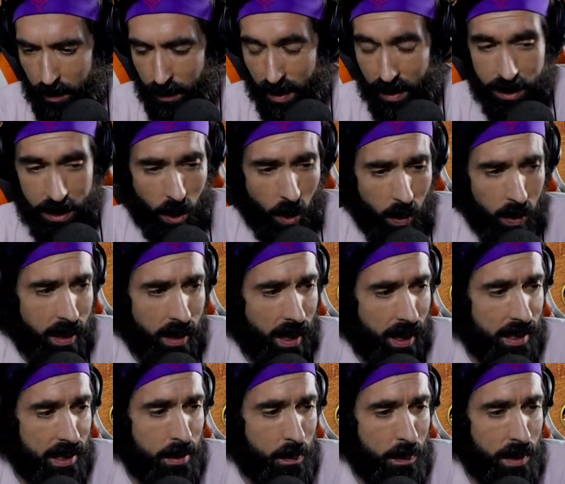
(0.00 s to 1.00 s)
This whole day
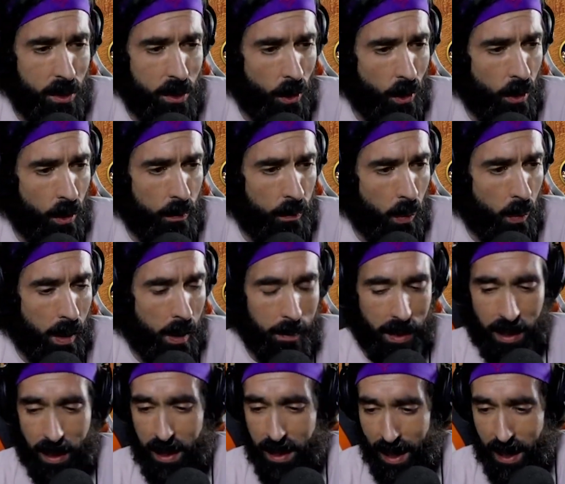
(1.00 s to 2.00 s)
has been so
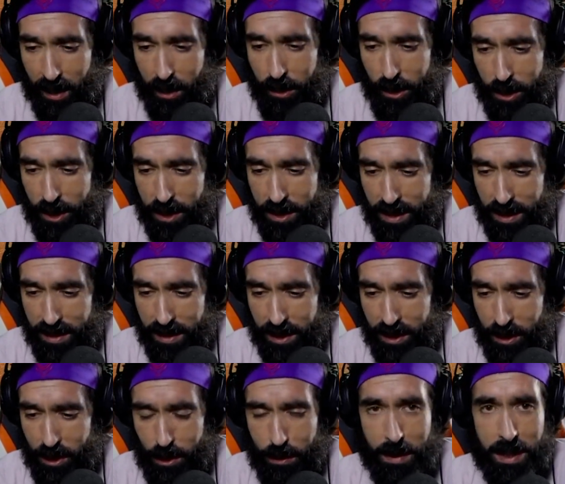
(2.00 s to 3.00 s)
overwhelming, and now you just did
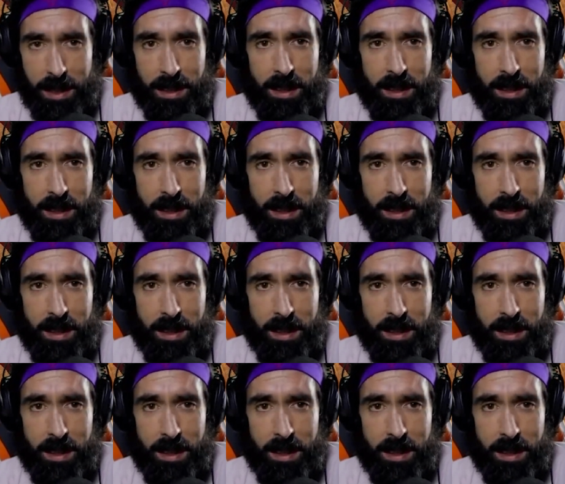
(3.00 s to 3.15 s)
this to me.